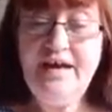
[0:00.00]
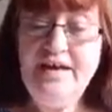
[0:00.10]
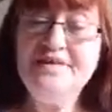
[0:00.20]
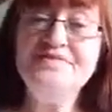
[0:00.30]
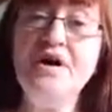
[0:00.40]

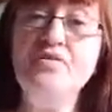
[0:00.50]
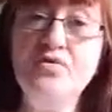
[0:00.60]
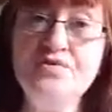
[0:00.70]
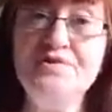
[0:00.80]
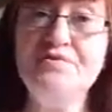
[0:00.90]
Eggs are
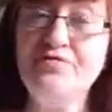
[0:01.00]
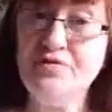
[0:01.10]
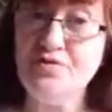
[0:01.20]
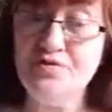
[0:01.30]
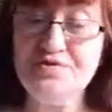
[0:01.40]
also, of
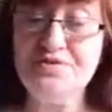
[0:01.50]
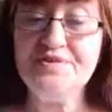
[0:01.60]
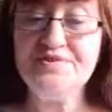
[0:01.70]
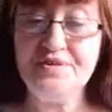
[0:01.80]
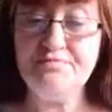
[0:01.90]
course,
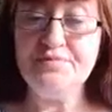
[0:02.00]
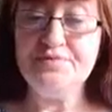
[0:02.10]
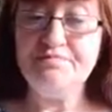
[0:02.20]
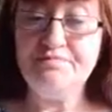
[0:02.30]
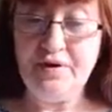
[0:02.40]

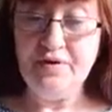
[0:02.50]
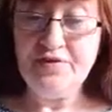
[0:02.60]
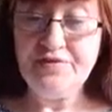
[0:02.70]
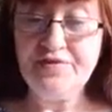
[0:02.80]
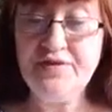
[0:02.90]
symbols of
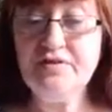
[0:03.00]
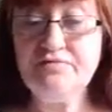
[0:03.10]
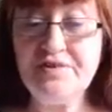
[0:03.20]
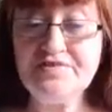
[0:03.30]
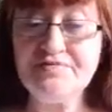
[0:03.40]
birth,
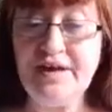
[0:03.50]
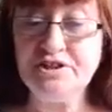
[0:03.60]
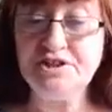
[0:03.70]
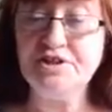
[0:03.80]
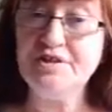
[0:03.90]

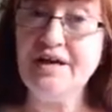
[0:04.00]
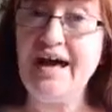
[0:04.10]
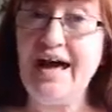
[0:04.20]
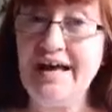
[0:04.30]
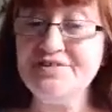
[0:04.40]
resurrection,
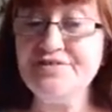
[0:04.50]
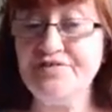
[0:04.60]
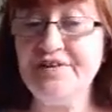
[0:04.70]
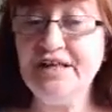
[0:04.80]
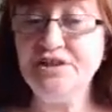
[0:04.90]
and
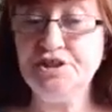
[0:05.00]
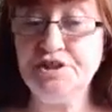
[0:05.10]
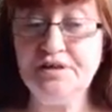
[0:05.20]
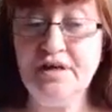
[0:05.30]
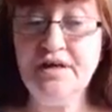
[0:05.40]

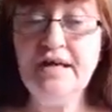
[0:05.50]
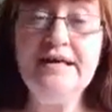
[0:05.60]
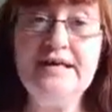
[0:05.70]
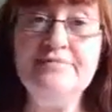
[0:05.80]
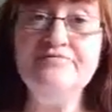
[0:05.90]
creation
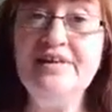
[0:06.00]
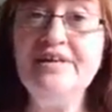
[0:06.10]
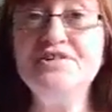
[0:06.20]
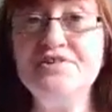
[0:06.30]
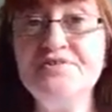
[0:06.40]
in
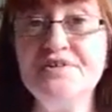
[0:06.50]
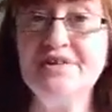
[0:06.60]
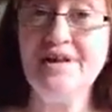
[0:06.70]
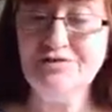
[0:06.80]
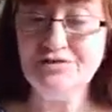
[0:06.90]
religions
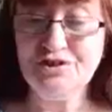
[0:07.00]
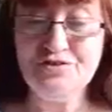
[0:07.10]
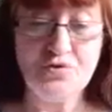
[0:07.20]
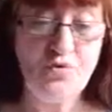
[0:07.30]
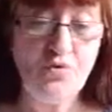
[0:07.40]
and
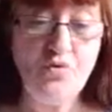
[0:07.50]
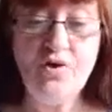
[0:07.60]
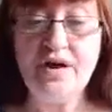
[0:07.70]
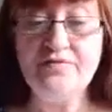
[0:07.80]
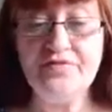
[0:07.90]
cultures
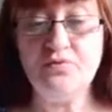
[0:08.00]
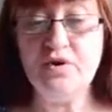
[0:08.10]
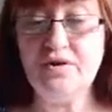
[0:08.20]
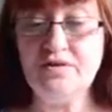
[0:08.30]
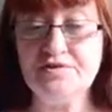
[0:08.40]
all over the
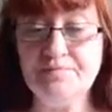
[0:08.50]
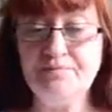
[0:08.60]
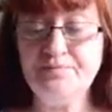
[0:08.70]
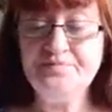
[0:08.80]
world.